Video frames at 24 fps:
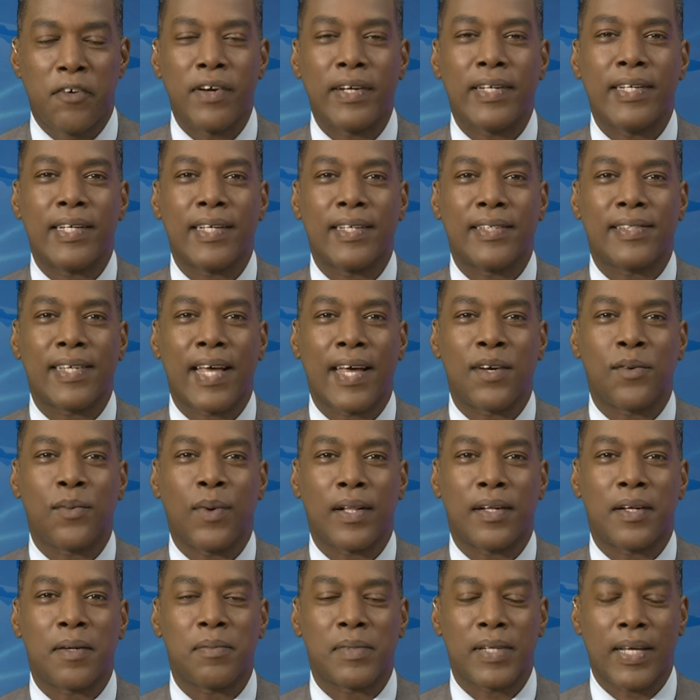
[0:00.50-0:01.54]
Greetings and
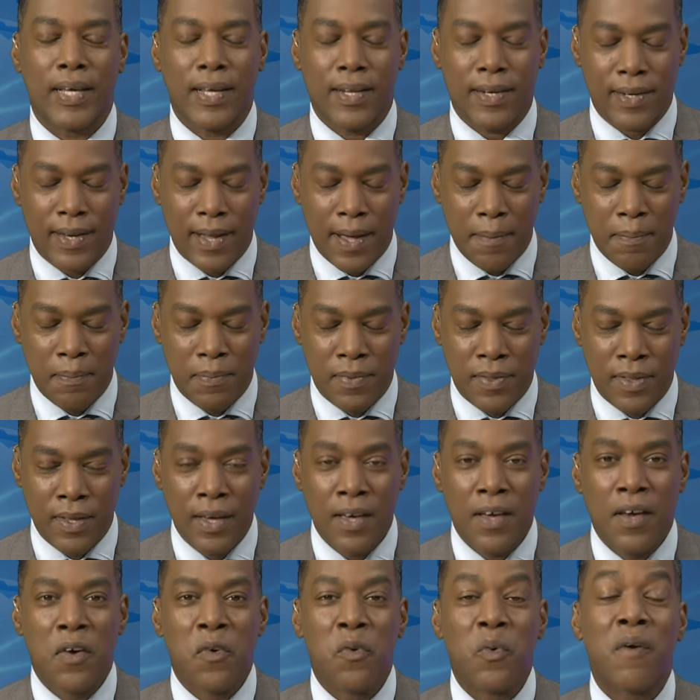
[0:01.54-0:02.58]
welcome to In Depth.
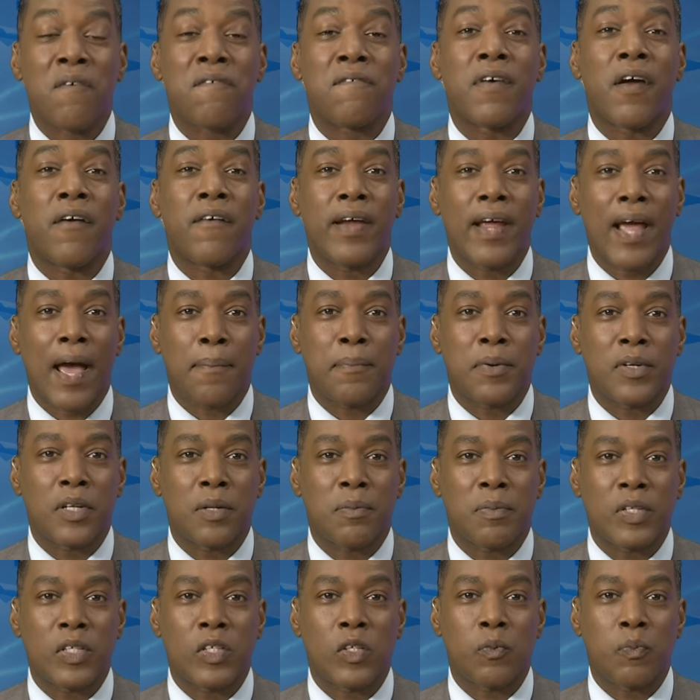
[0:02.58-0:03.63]
We're very happy
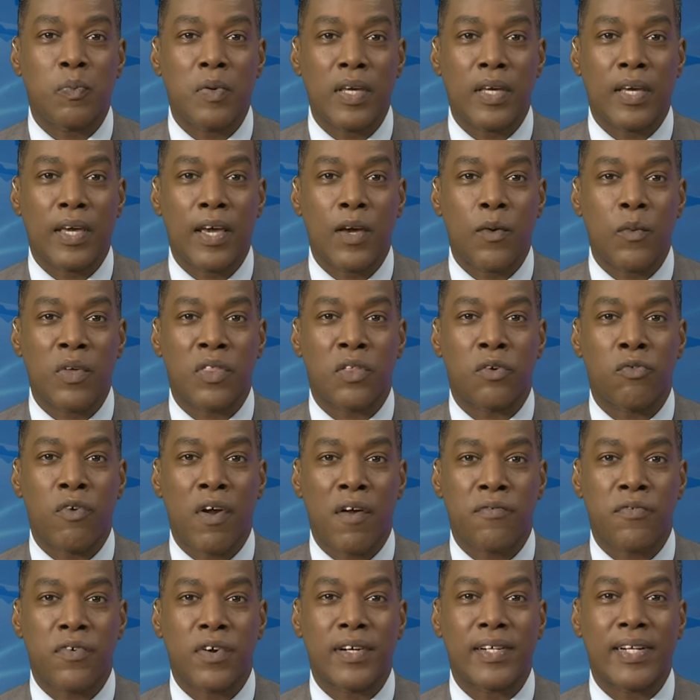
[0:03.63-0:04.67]
to be speaking with
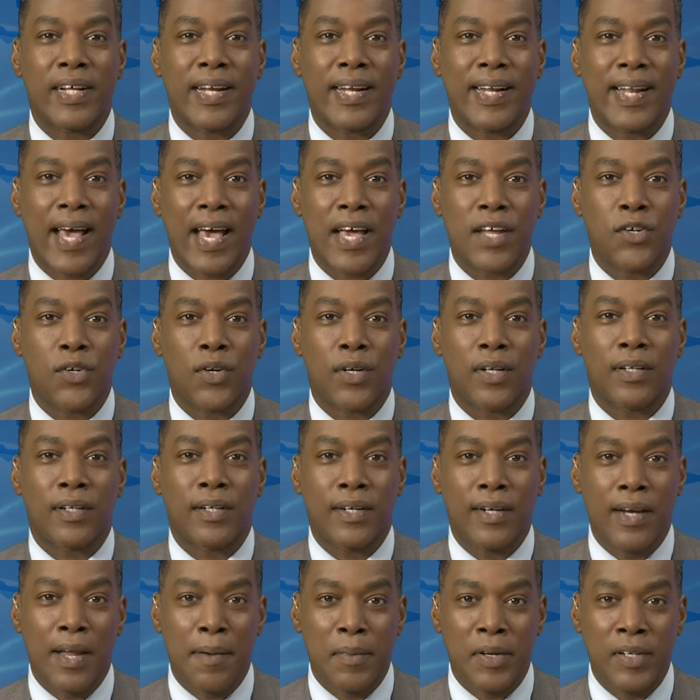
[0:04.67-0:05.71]
Reverend Nigel
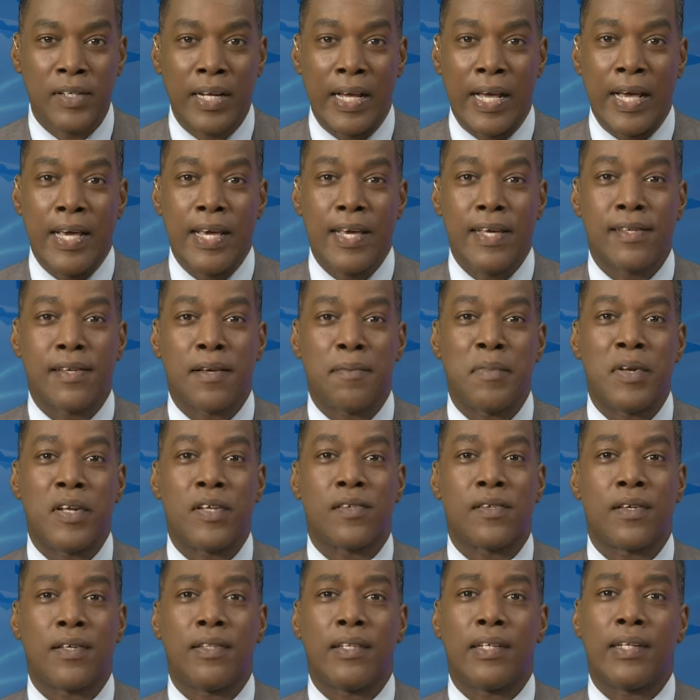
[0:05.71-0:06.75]
Clement. He's a
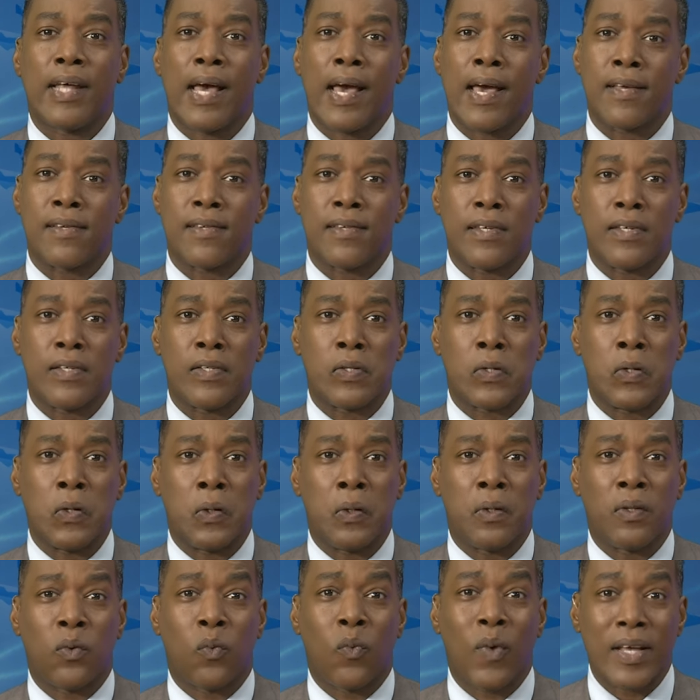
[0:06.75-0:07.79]
minister in the diocese
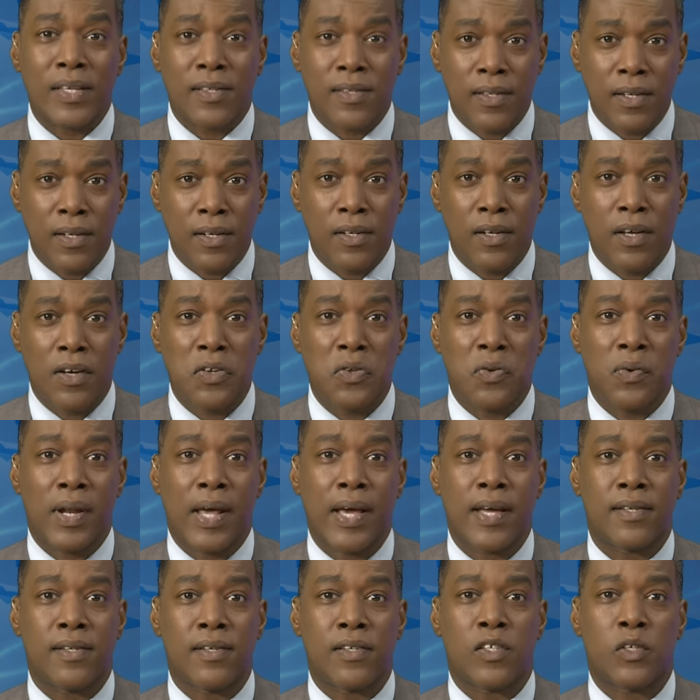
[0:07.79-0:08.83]
called the West Indian
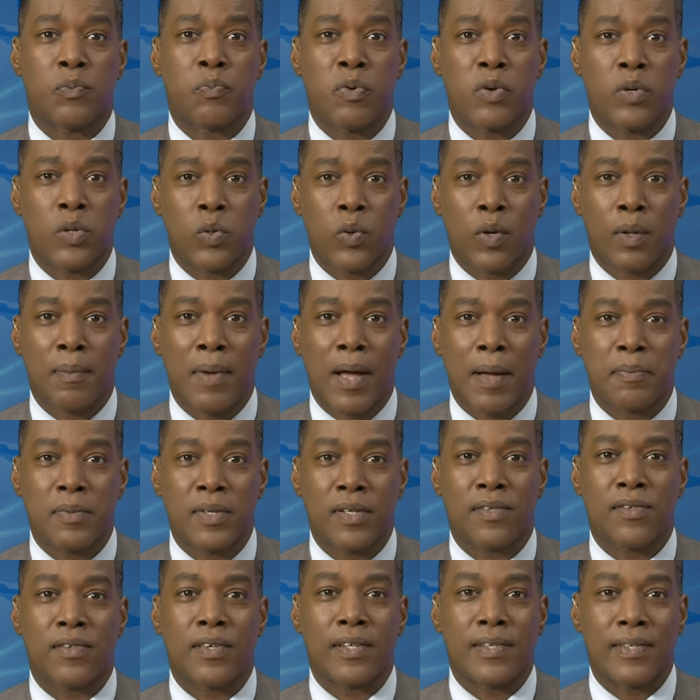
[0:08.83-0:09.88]
United Spiritual
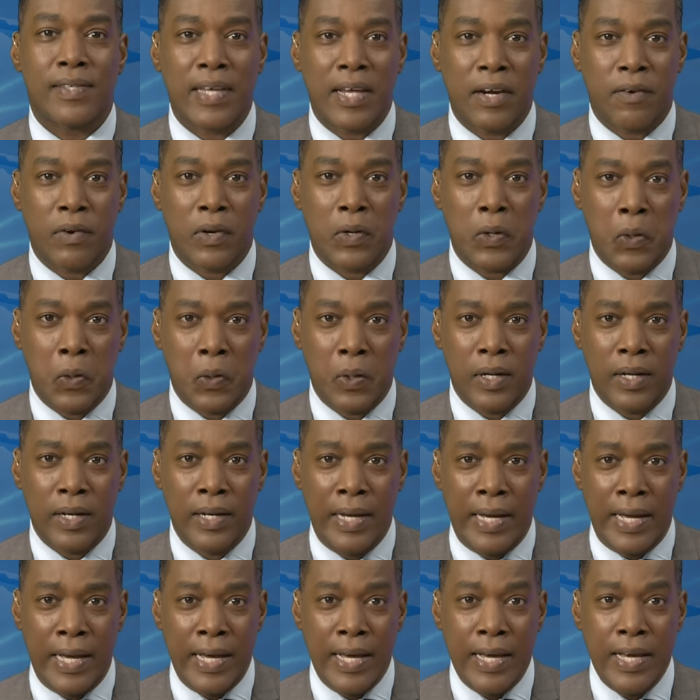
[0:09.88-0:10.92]
Baptist Sacred
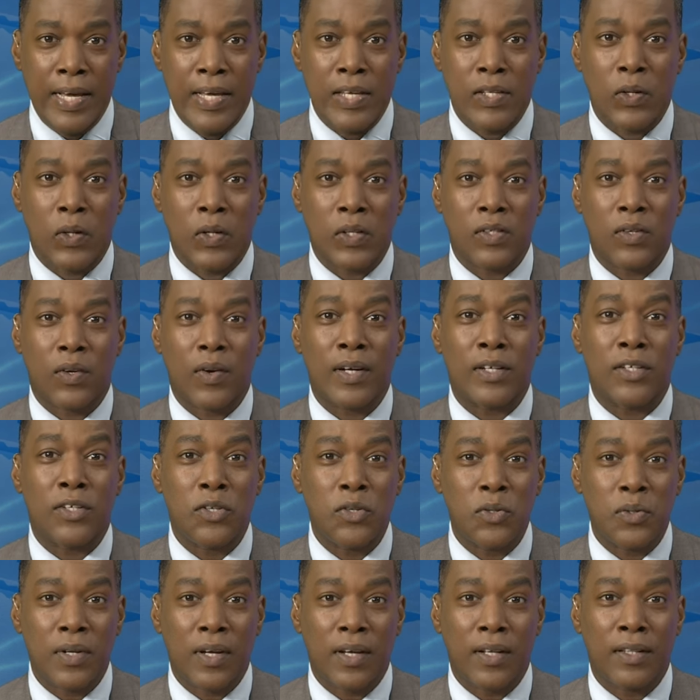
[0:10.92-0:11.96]
Order. He's also a
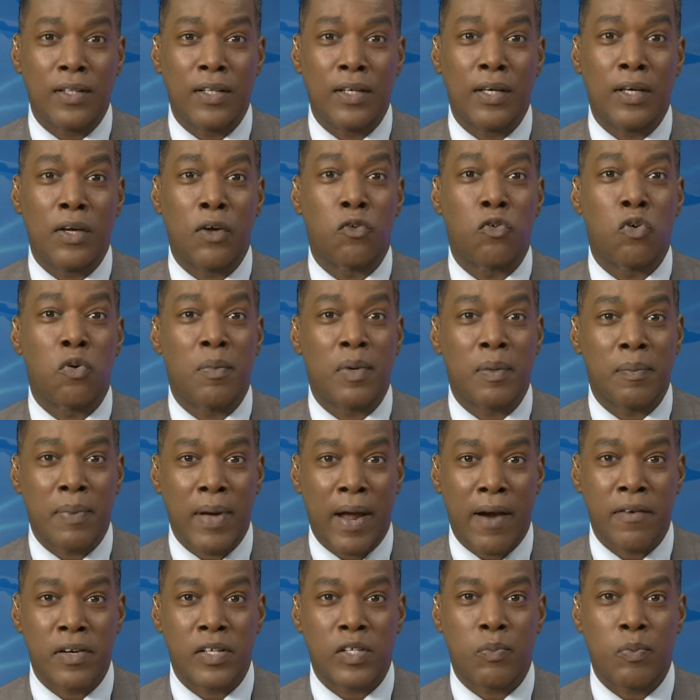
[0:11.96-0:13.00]
tutor at the Roman
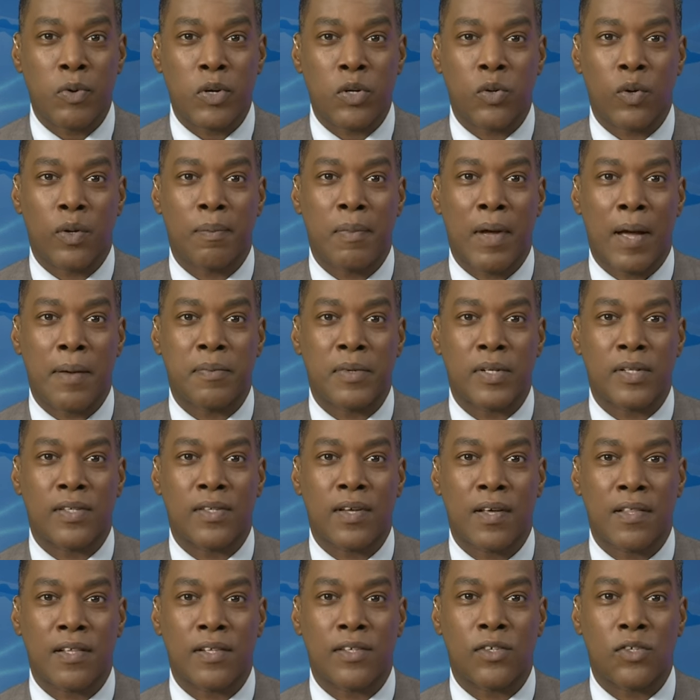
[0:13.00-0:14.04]
Parish Spiritual Baptist
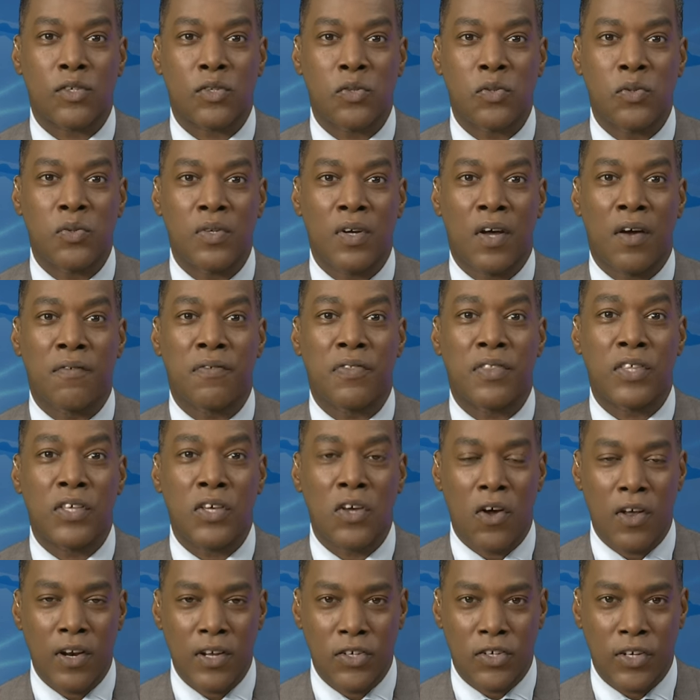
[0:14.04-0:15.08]
Southern School of
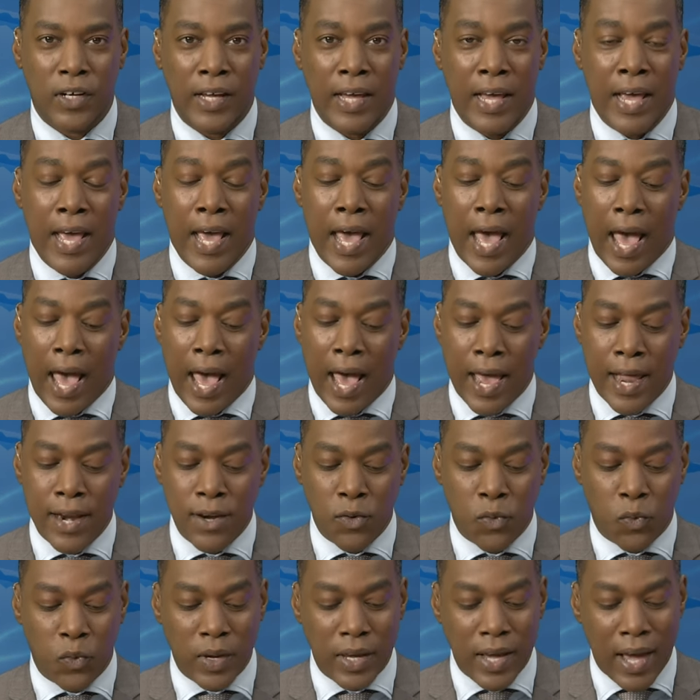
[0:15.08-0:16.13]
Theology.
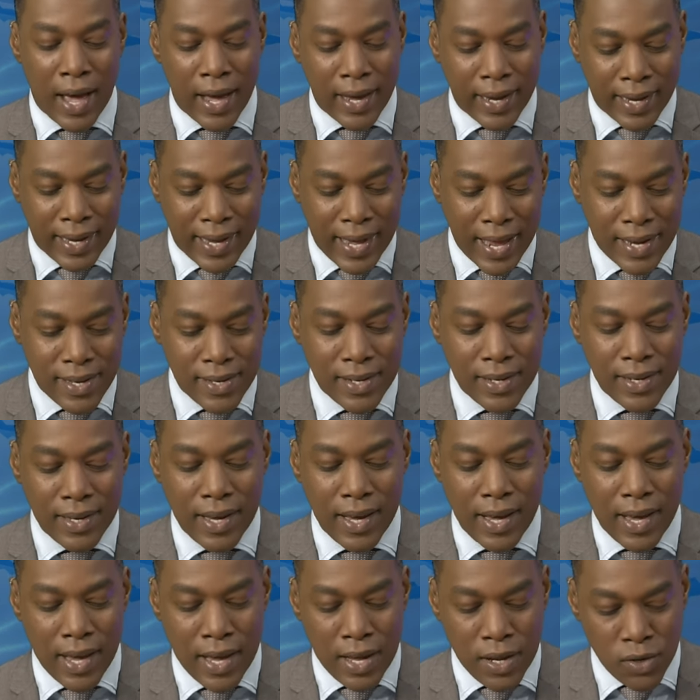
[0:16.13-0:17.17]
And we are
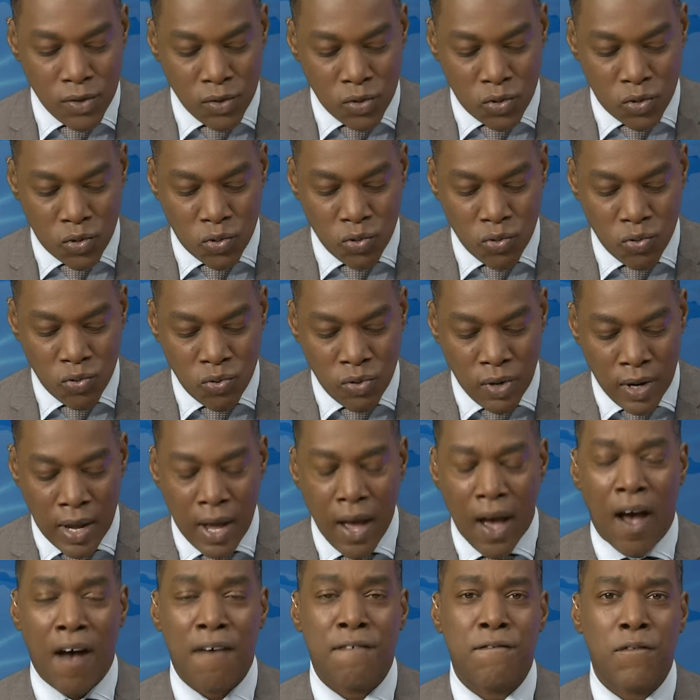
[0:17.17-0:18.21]
getting into
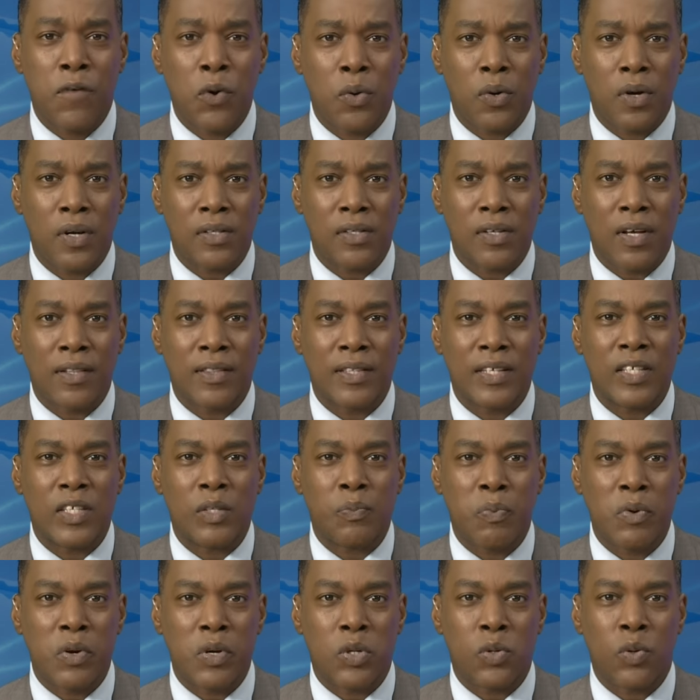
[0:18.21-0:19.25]
a focus on the
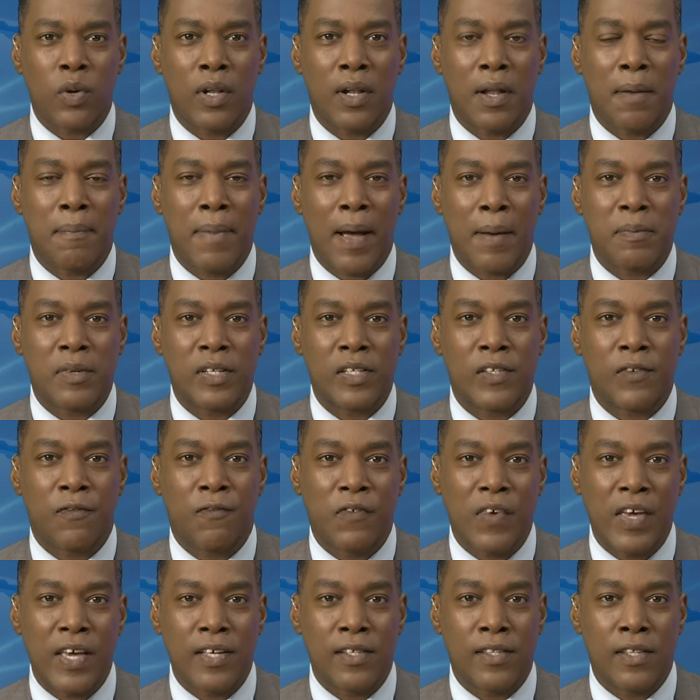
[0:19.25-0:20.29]
spiritual Baptist
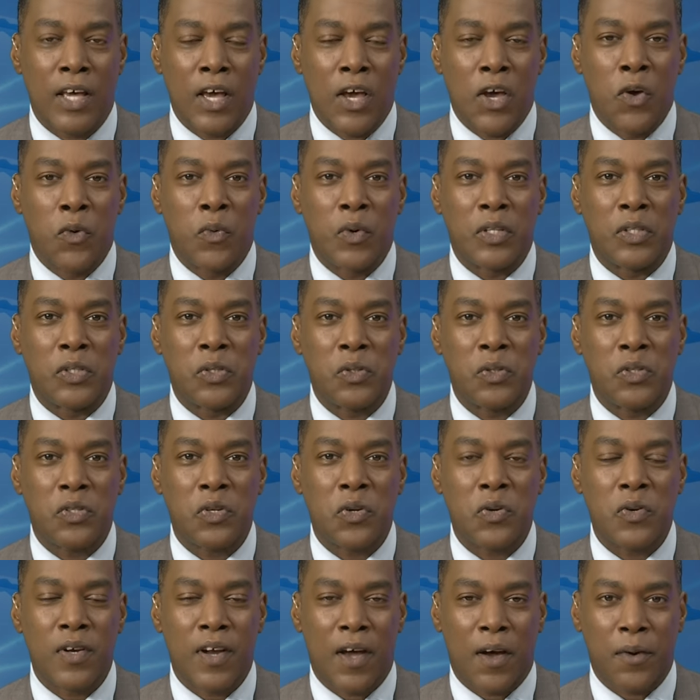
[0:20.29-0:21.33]
faith. We do
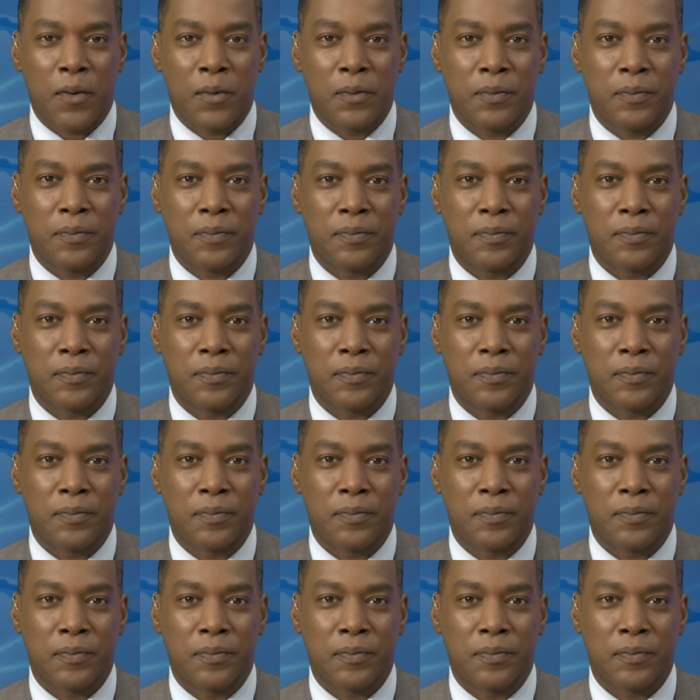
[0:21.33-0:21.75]
so now.